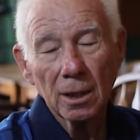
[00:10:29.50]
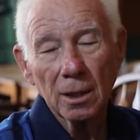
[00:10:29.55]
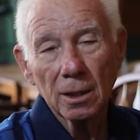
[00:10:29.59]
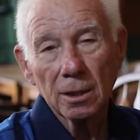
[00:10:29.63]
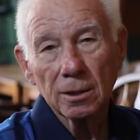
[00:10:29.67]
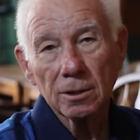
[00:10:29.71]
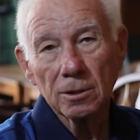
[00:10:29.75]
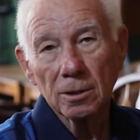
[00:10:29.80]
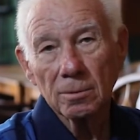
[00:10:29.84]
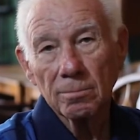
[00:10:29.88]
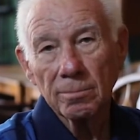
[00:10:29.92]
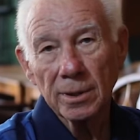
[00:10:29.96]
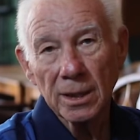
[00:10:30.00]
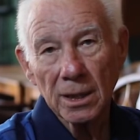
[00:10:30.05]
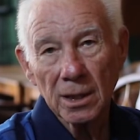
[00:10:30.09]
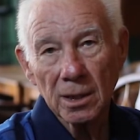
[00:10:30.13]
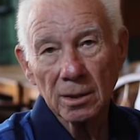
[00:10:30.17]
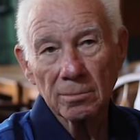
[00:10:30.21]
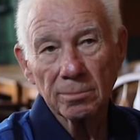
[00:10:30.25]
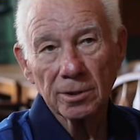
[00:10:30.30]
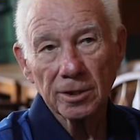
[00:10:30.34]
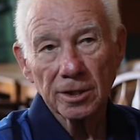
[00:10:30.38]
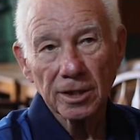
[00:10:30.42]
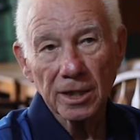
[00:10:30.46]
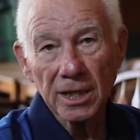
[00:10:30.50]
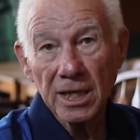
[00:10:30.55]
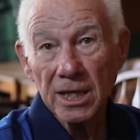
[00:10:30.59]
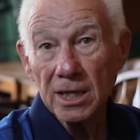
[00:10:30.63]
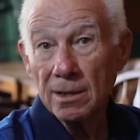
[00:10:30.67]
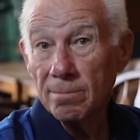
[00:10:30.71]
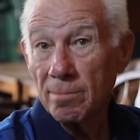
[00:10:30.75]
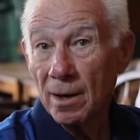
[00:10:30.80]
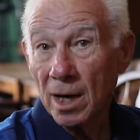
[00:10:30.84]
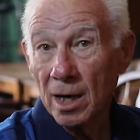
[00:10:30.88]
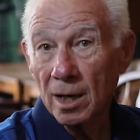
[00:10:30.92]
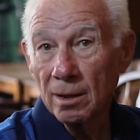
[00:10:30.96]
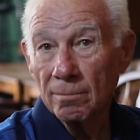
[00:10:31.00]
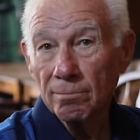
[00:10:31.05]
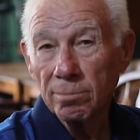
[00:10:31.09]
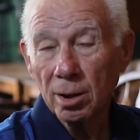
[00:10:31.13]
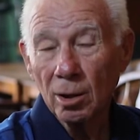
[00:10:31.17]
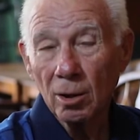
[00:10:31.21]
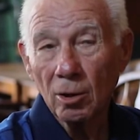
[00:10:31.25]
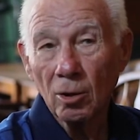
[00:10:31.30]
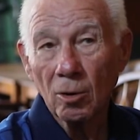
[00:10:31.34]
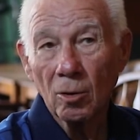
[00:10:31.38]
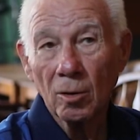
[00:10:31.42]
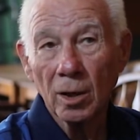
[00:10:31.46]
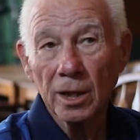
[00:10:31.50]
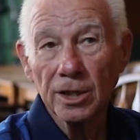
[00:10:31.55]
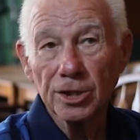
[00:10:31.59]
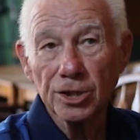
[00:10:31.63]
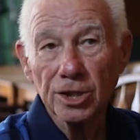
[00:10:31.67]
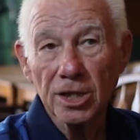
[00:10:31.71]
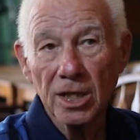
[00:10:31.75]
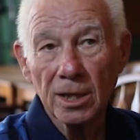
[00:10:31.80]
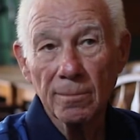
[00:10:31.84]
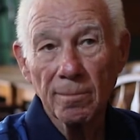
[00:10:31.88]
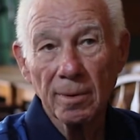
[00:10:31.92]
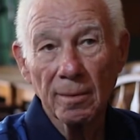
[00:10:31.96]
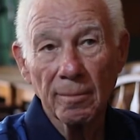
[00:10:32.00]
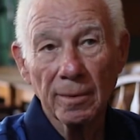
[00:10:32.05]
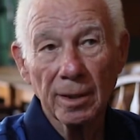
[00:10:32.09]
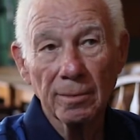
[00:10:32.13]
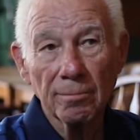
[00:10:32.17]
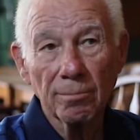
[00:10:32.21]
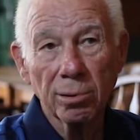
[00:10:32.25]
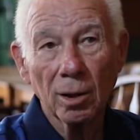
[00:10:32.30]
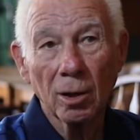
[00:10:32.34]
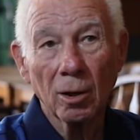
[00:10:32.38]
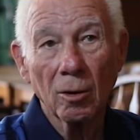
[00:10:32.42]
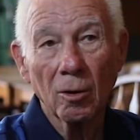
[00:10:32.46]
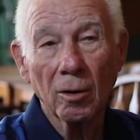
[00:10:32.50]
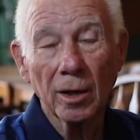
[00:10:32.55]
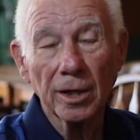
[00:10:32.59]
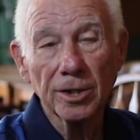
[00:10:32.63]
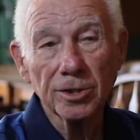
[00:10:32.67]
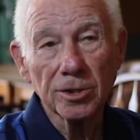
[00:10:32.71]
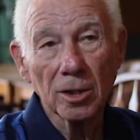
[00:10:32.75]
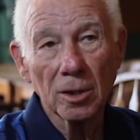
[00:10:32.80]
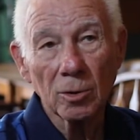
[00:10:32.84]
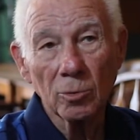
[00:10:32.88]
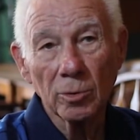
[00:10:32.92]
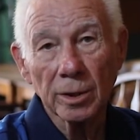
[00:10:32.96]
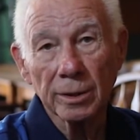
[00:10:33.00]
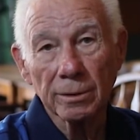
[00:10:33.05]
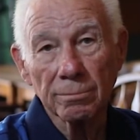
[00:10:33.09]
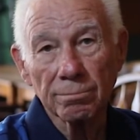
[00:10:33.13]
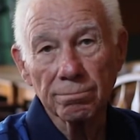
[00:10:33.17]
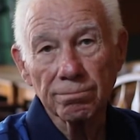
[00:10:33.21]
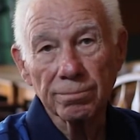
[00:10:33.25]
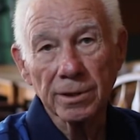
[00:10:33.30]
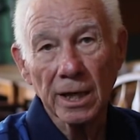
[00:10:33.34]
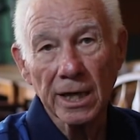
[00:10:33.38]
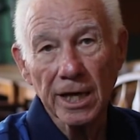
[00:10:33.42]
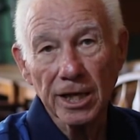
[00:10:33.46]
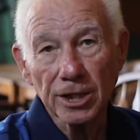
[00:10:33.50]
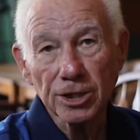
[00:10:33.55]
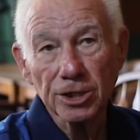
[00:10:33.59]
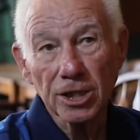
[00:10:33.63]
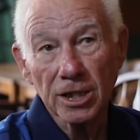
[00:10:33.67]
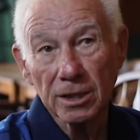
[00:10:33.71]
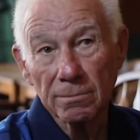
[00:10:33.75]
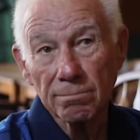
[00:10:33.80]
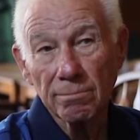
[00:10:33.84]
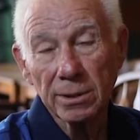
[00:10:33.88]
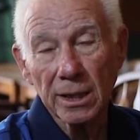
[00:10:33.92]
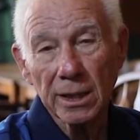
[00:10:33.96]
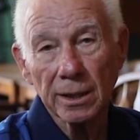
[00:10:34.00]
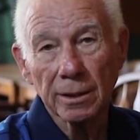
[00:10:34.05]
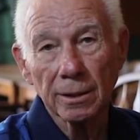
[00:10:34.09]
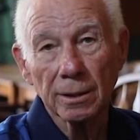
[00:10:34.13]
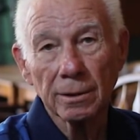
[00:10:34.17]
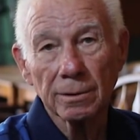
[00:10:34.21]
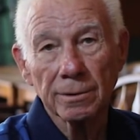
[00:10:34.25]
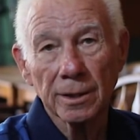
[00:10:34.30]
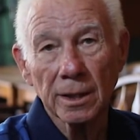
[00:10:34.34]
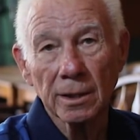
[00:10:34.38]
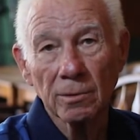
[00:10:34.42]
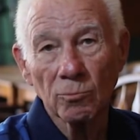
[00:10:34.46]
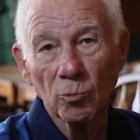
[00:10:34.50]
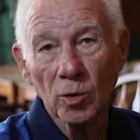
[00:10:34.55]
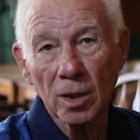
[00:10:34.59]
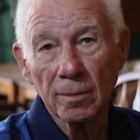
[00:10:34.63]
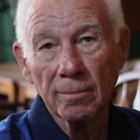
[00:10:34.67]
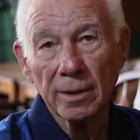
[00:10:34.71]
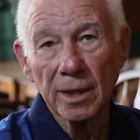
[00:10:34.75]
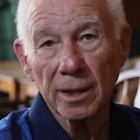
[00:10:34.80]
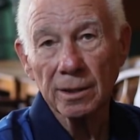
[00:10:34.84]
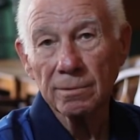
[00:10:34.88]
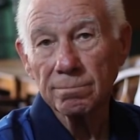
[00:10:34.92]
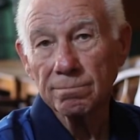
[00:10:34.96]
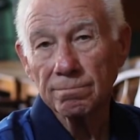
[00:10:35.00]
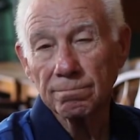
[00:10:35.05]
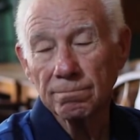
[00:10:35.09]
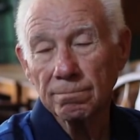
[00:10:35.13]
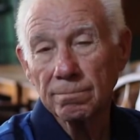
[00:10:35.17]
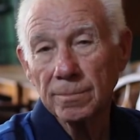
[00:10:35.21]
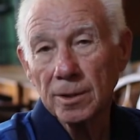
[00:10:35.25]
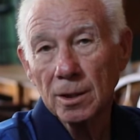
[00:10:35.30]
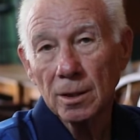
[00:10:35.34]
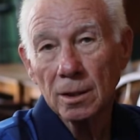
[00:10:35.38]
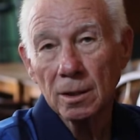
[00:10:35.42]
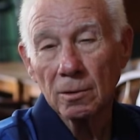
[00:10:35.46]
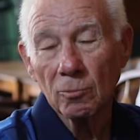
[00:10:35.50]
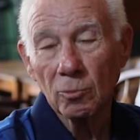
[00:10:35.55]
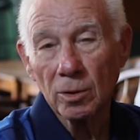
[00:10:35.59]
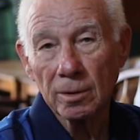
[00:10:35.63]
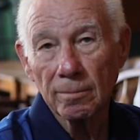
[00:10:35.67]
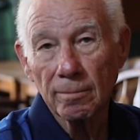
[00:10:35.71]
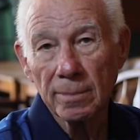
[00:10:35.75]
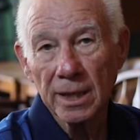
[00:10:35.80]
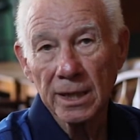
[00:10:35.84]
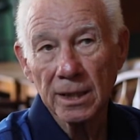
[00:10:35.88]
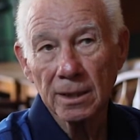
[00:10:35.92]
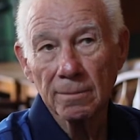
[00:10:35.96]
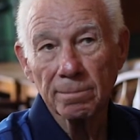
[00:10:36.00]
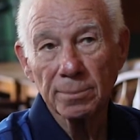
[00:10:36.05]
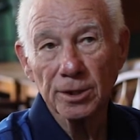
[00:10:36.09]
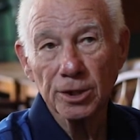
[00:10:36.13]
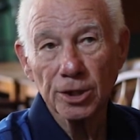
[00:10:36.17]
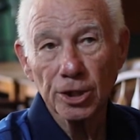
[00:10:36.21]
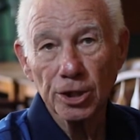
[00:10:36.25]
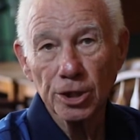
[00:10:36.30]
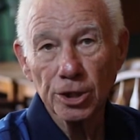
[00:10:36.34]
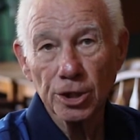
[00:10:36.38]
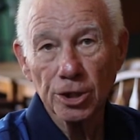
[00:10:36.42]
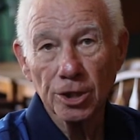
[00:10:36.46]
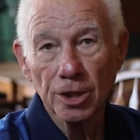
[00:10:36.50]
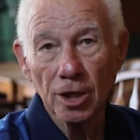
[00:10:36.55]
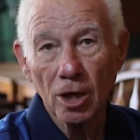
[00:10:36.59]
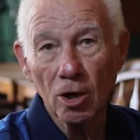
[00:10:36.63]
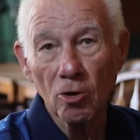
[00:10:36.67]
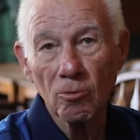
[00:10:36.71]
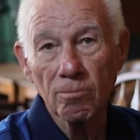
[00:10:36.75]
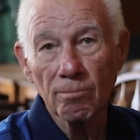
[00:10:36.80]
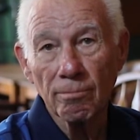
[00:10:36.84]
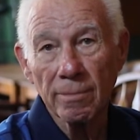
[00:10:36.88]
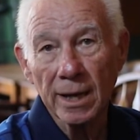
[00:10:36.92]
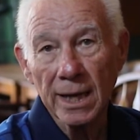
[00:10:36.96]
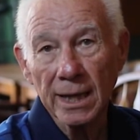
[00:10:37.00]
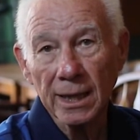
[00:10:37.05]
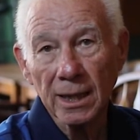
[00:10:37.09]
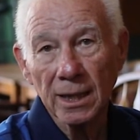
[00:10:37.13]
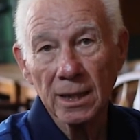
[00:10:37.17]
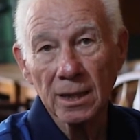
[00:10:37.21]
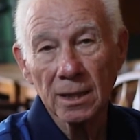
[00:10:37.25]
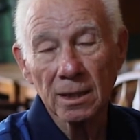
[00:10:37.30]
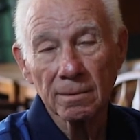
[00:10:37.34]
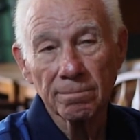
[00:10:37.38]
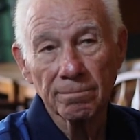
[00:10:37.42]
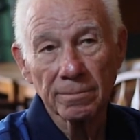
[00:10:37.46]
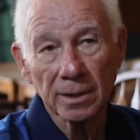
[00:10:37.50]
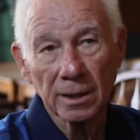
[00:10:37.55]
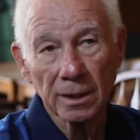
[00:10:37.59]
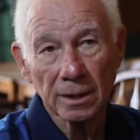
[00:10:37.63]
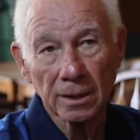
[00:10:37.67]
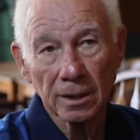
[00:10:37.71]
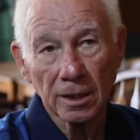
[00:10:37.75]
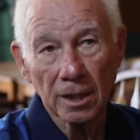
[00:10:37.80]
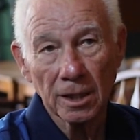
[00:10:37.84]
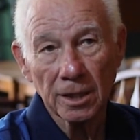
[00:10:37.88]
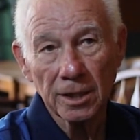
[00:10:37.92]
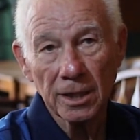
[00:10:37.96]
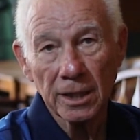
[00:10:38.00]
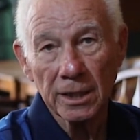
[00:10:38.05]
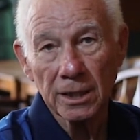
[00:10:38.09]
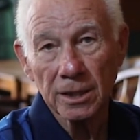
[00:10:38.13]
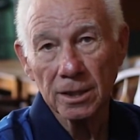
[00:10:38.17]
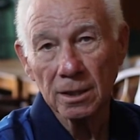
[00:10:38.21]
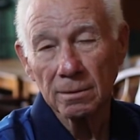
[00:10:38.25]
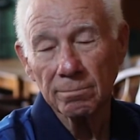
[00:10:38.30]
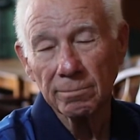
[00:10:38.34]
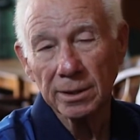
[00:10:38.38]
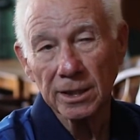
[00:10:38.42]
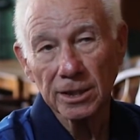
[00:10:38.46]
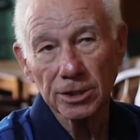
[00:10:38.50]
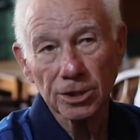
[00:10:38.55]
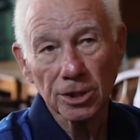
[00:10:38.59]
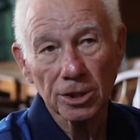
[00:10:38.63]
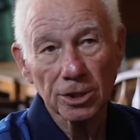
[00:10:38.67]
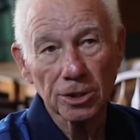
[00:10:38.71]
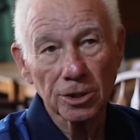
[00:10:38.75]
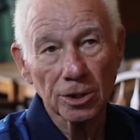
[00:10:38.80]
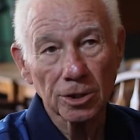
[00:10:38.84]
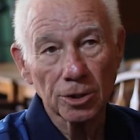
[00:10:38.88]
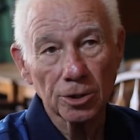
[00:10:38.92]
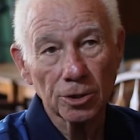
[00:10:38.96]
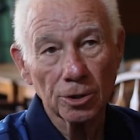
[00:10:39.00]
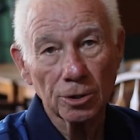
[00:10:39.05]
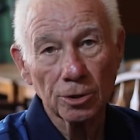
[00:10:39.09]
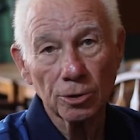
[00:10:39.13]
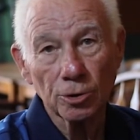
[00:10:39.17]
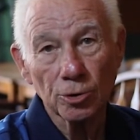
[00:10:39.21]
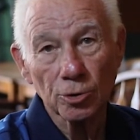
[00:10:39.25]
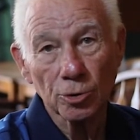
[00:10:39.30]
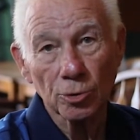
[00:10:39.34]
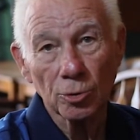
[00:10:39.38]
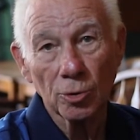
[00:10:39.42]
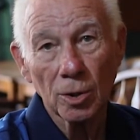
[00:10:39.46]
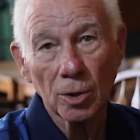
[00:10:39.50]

to be able to keep our employees, keep them employed, so when things get better, then we'll be, you know, we'll be in a position to open back up and continue business as usual.